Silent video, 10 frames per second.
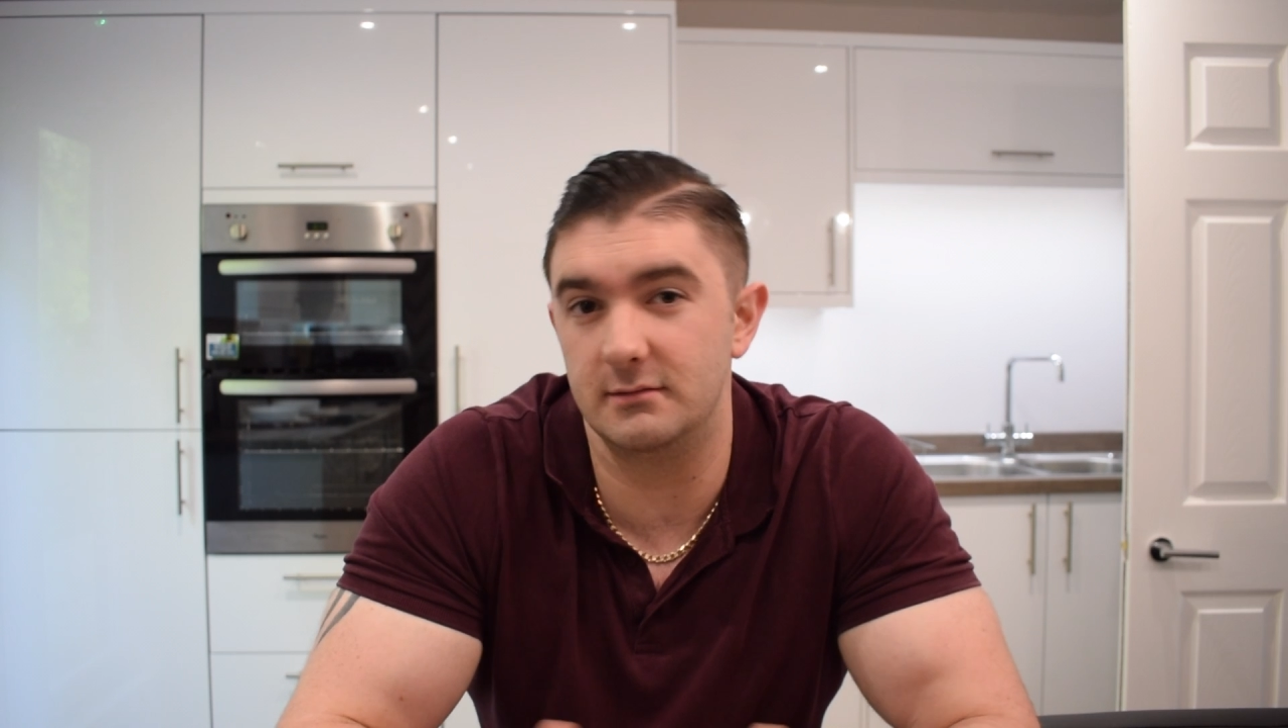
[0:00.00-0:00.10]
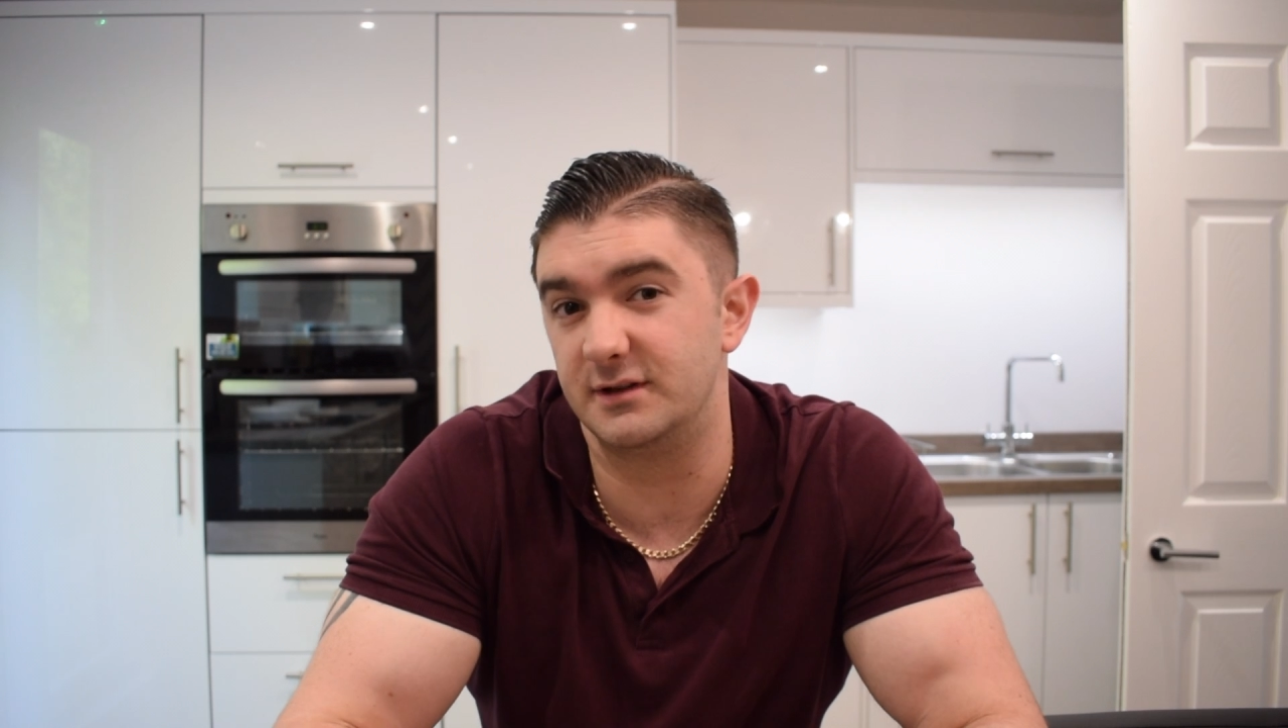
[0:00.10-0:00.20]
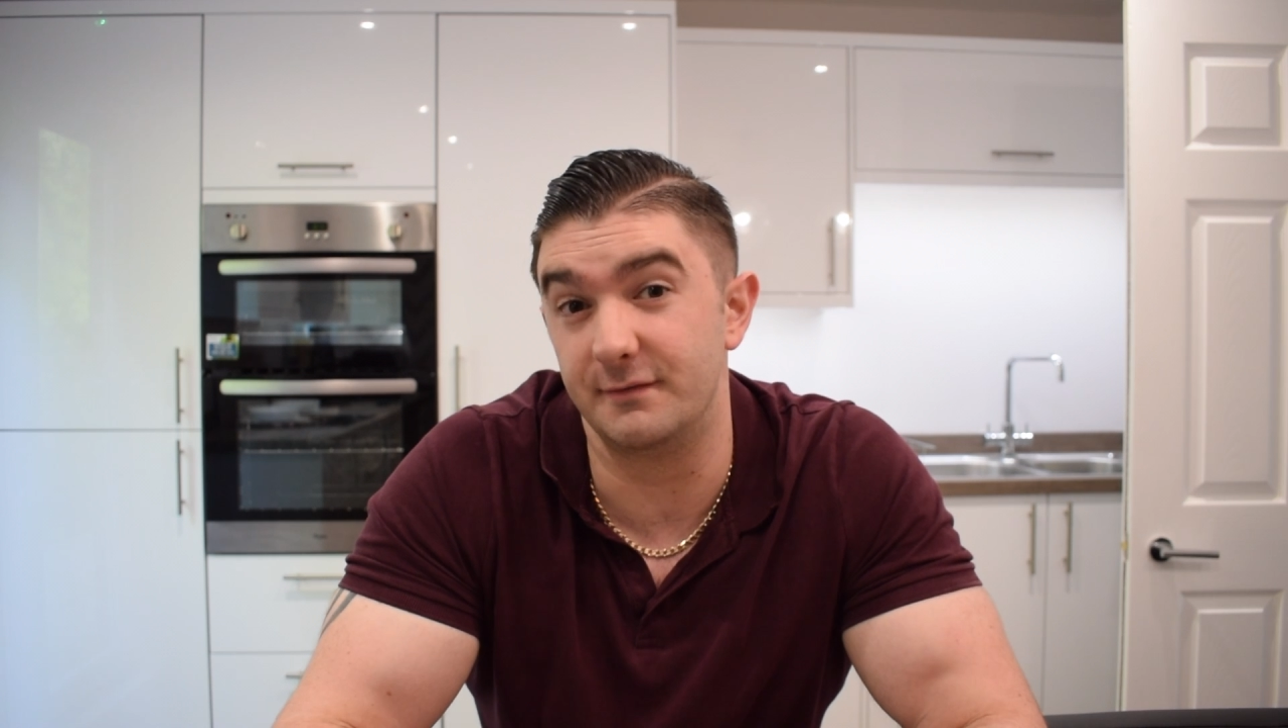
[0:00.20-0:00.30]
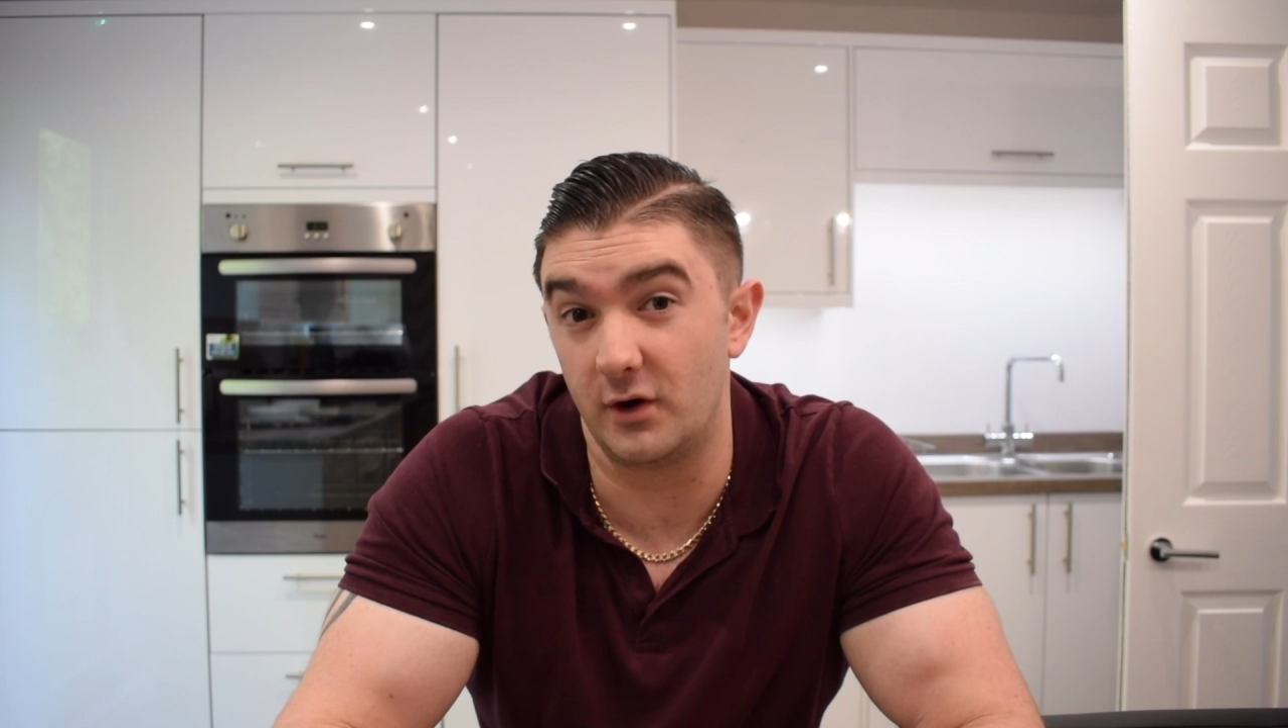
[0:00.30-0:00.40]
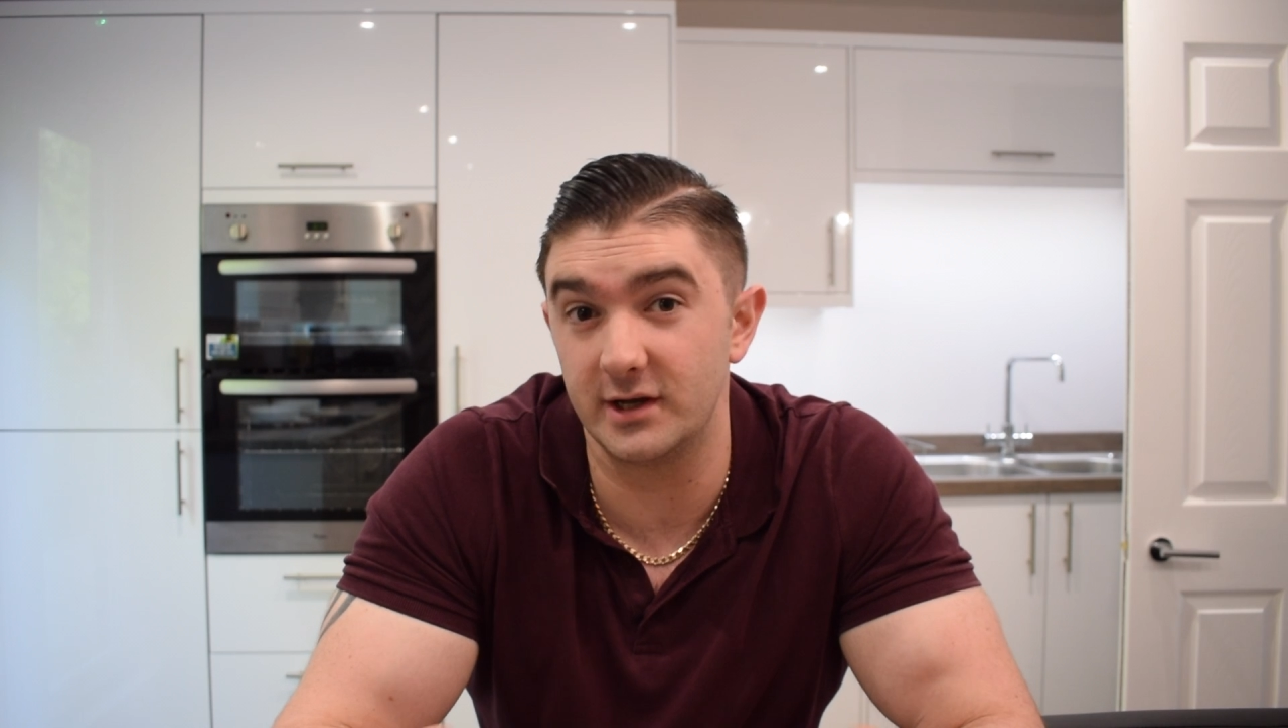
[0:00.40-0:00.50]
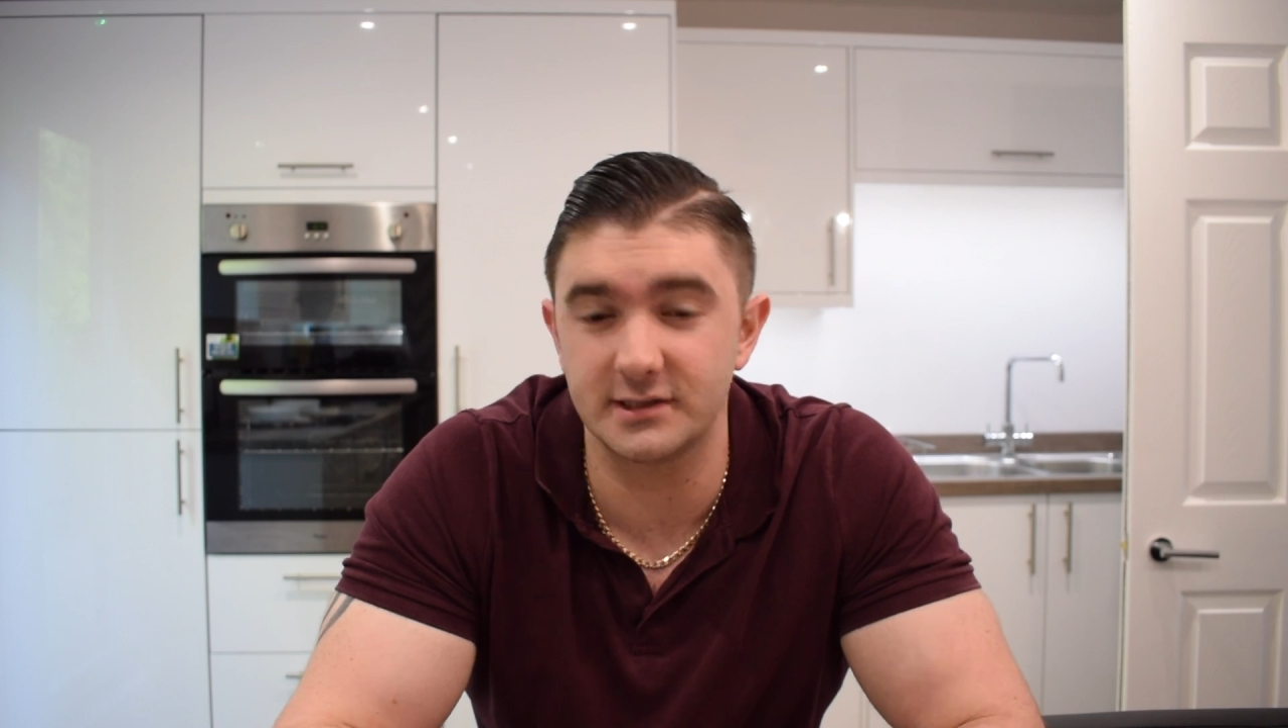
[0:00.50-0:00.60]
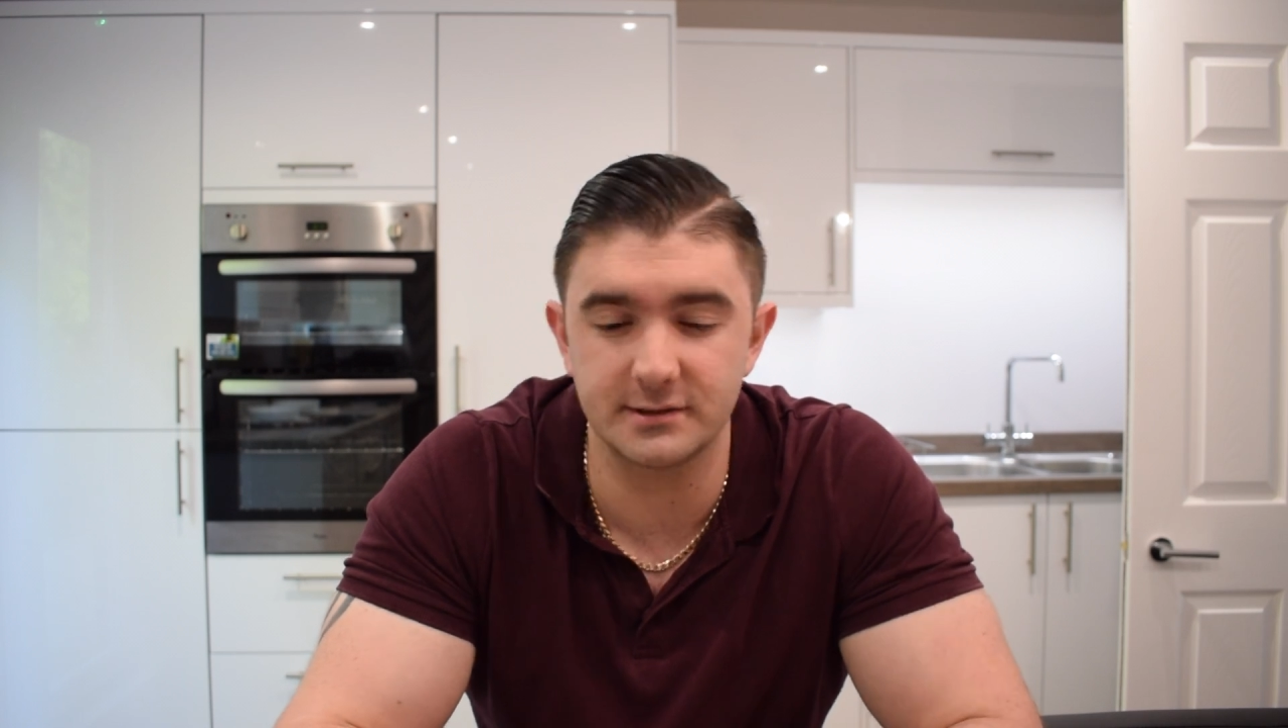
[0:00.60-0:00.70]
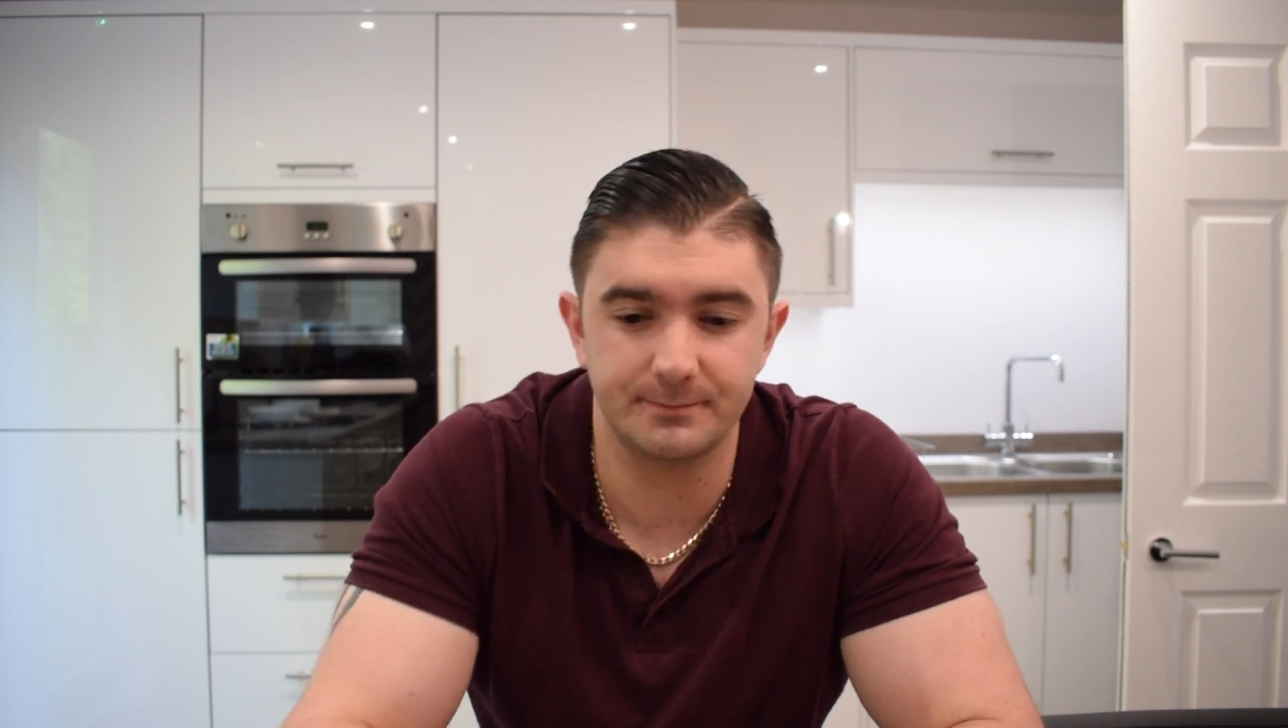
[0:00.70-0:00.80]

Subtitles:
device.